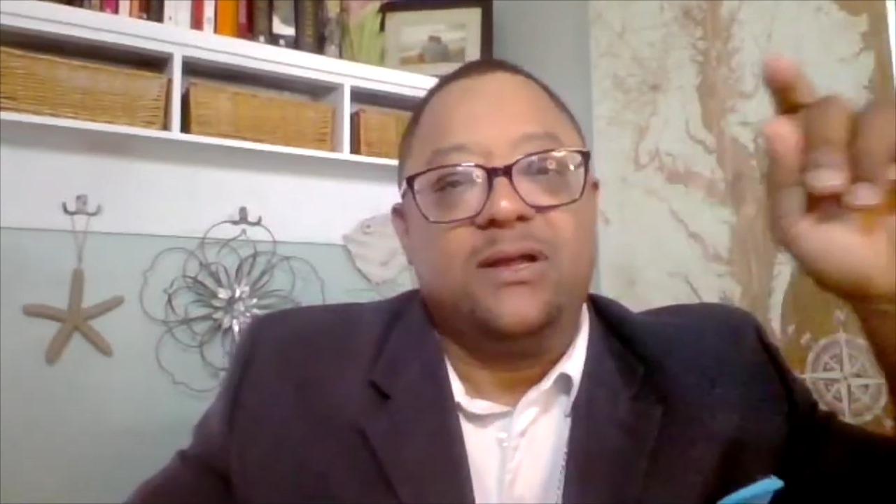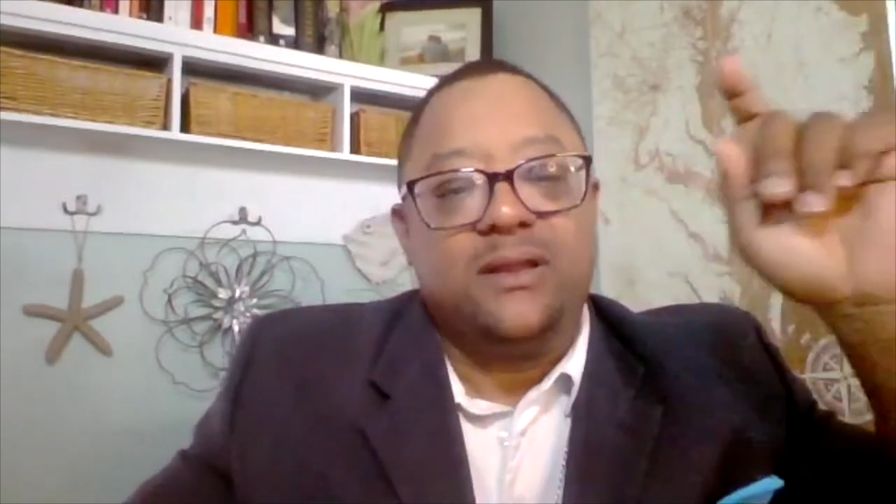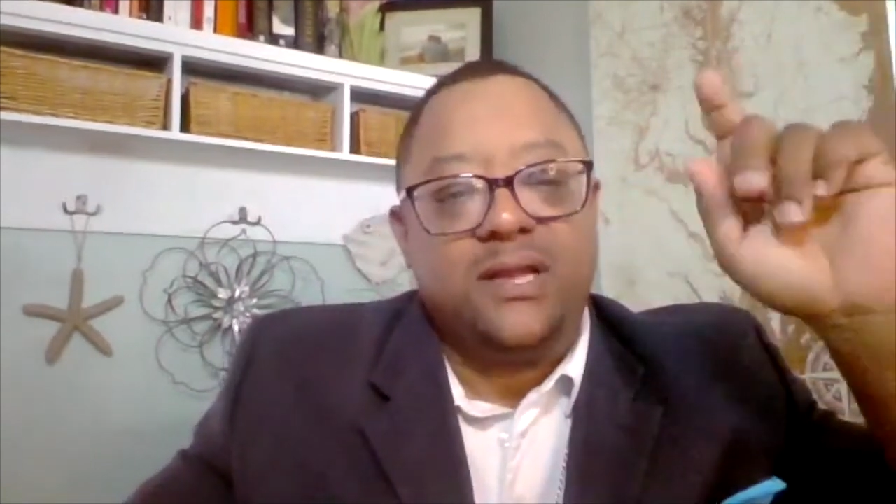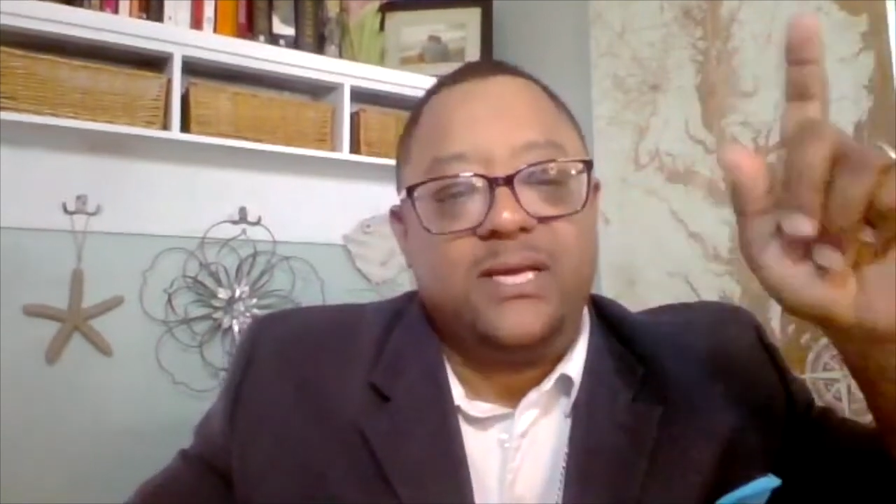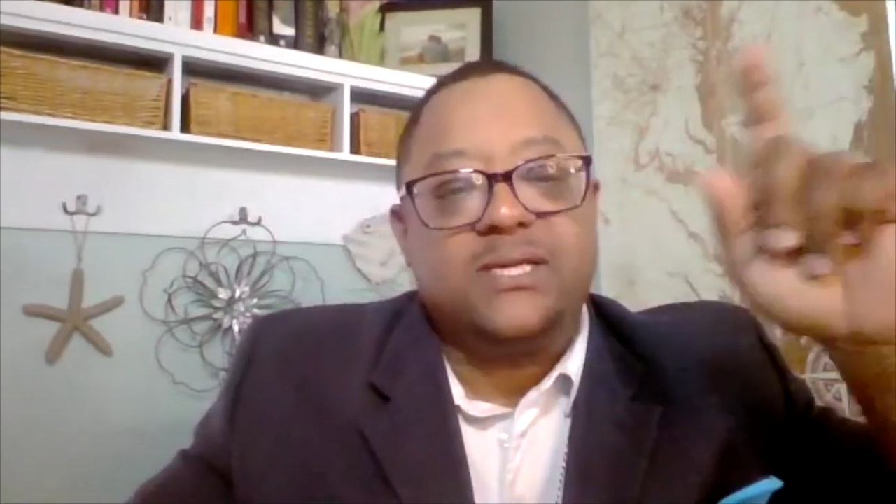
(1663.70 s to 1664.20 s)

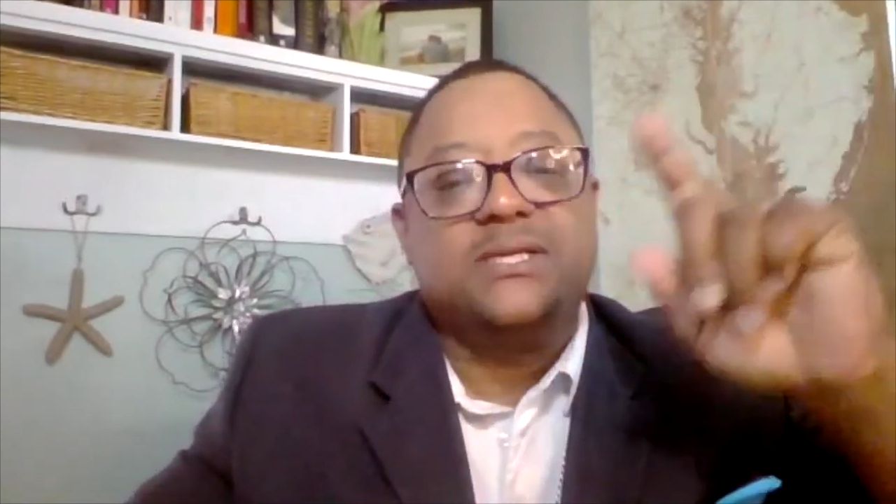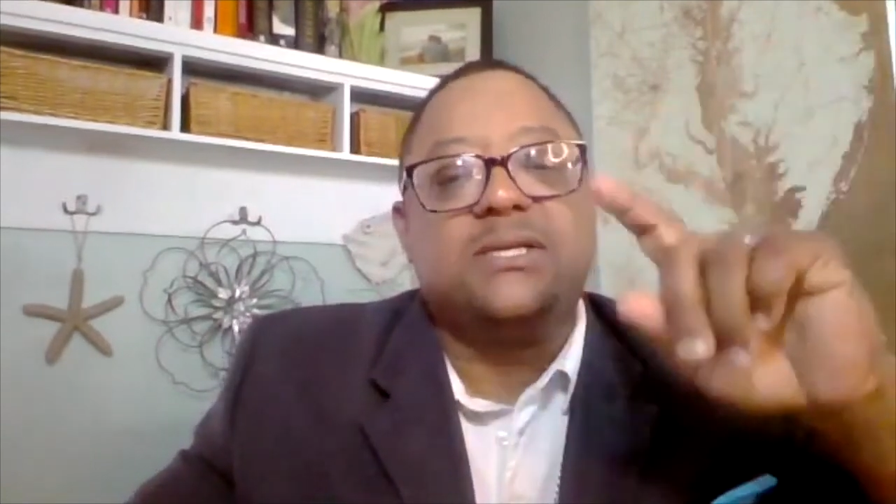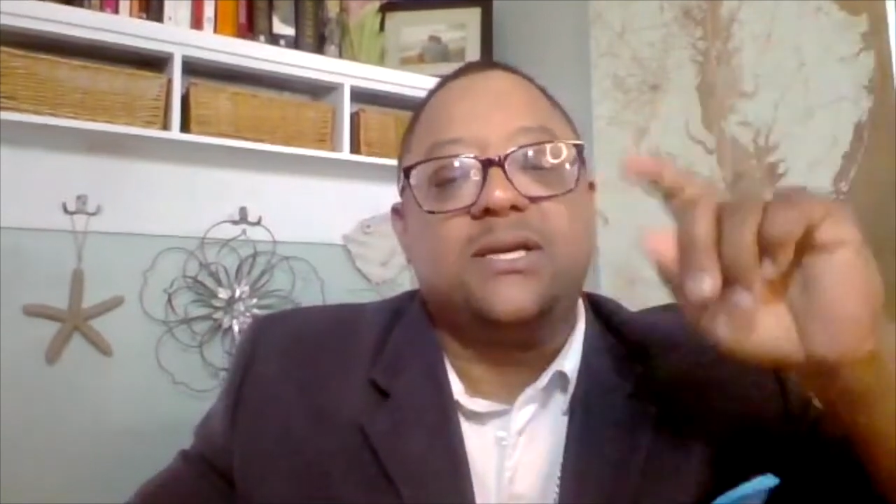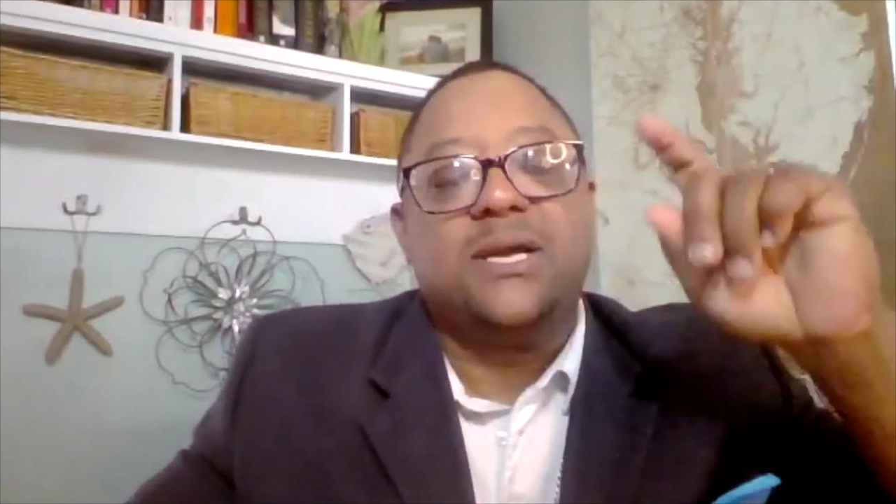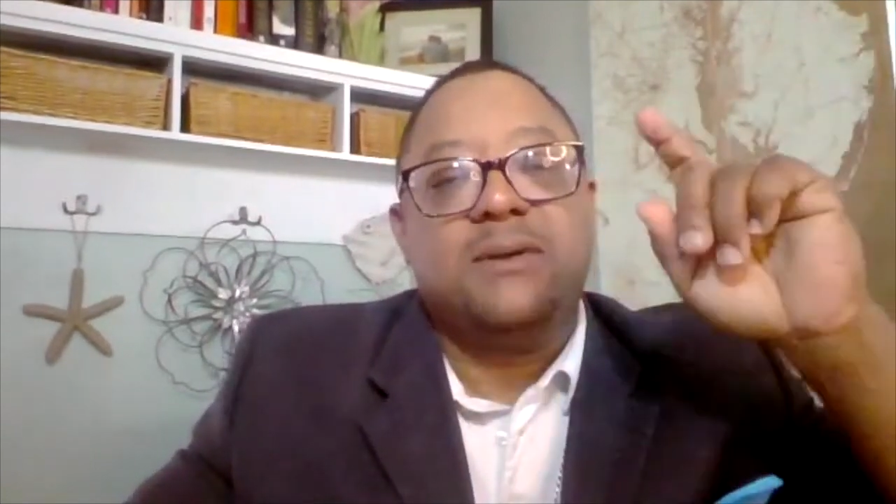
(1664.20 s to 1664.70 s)

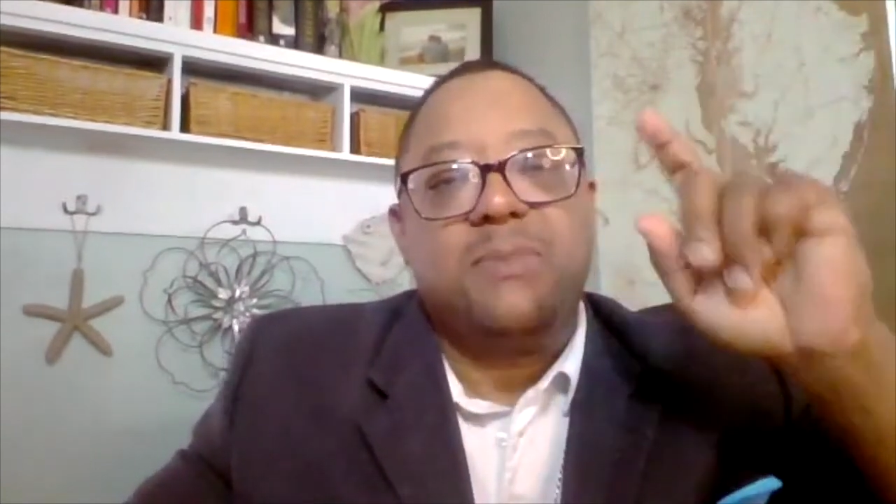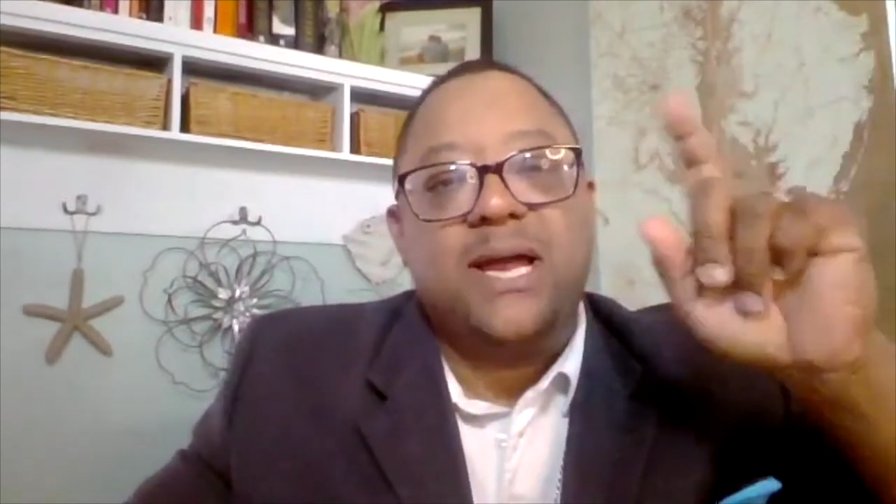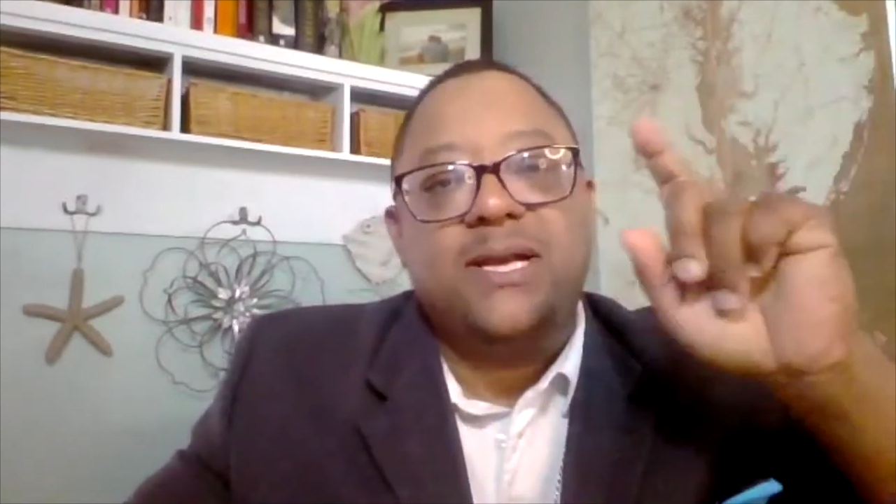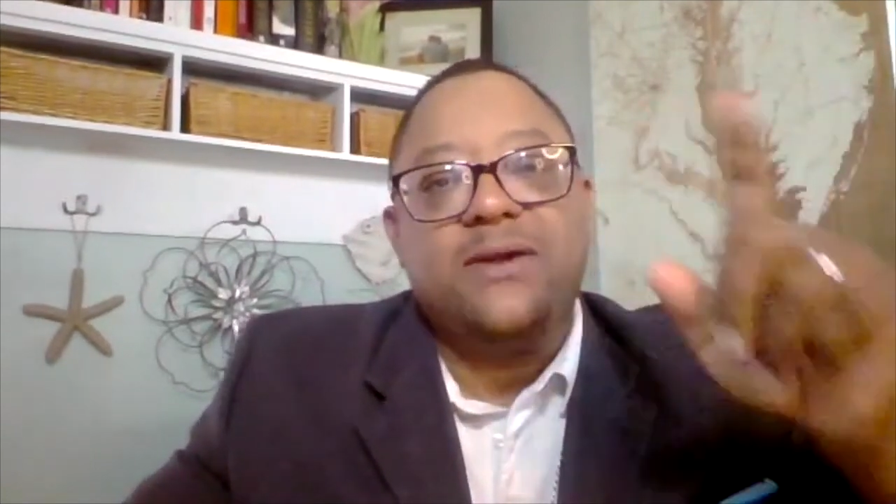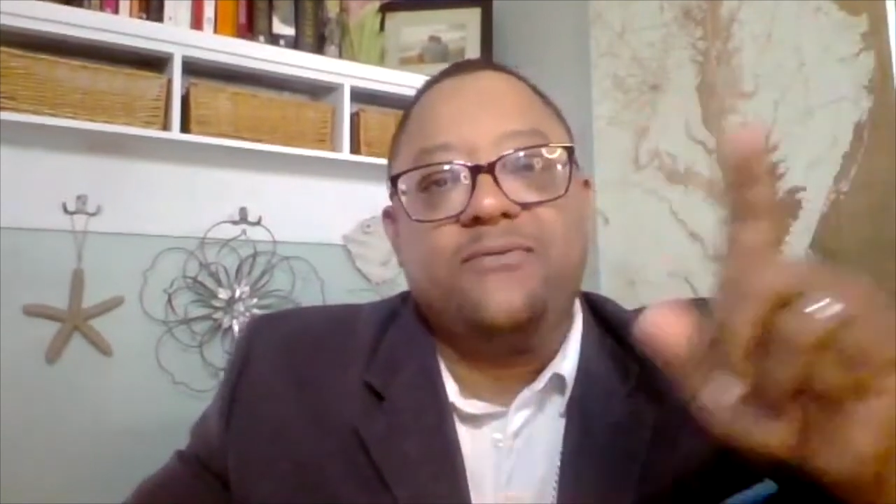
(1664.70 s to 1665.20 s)
This,
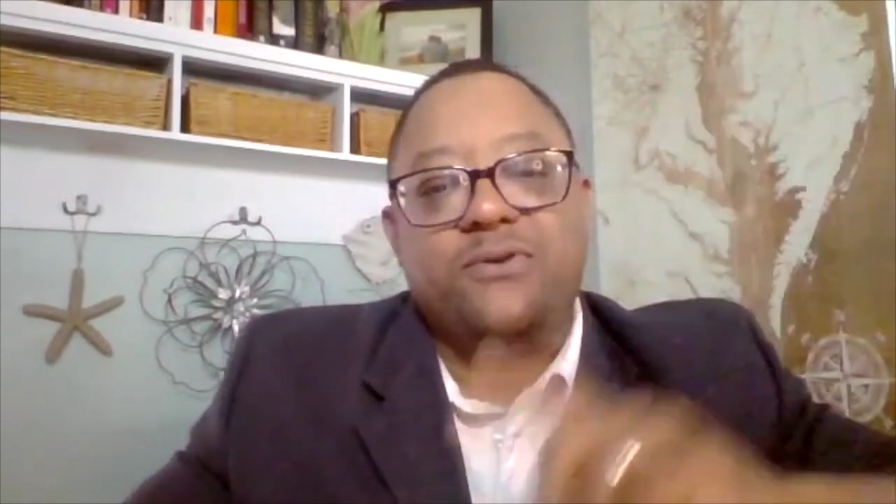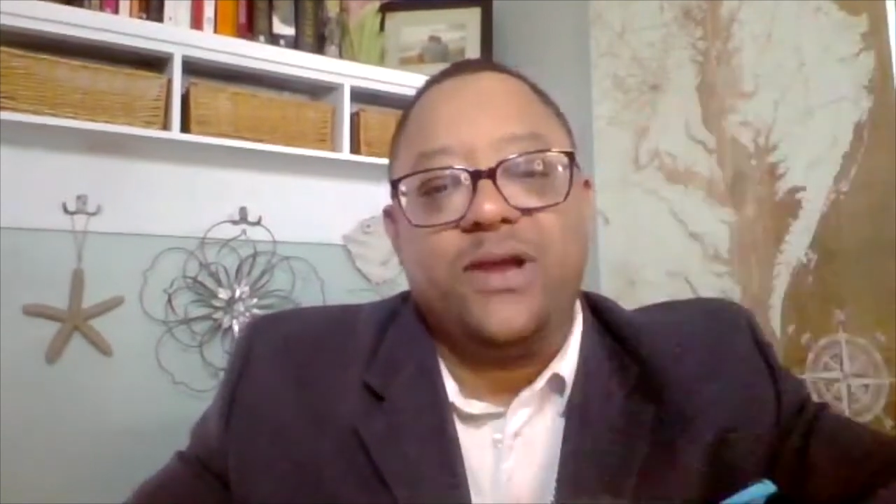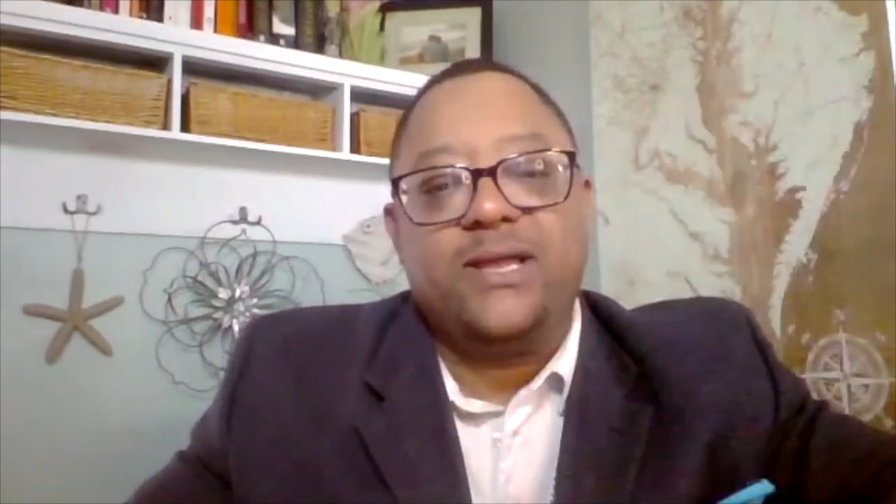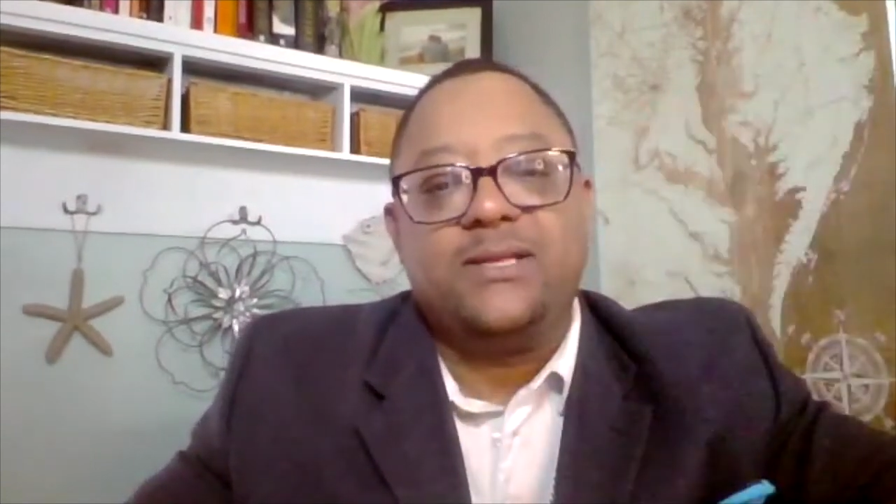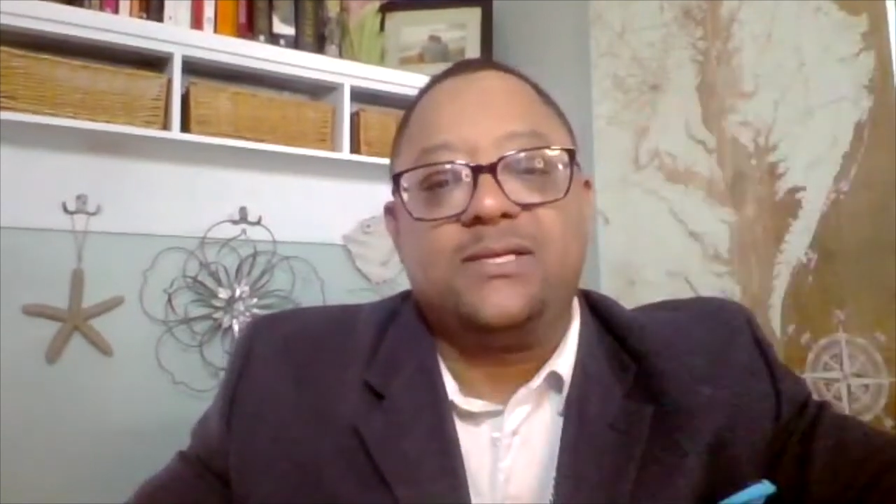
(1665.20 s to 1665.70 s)
my dear
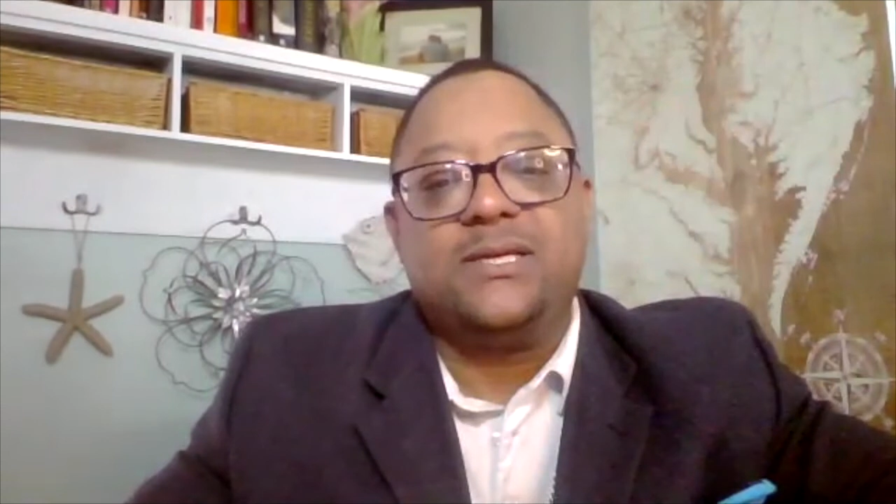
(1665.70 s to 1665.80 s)
friends,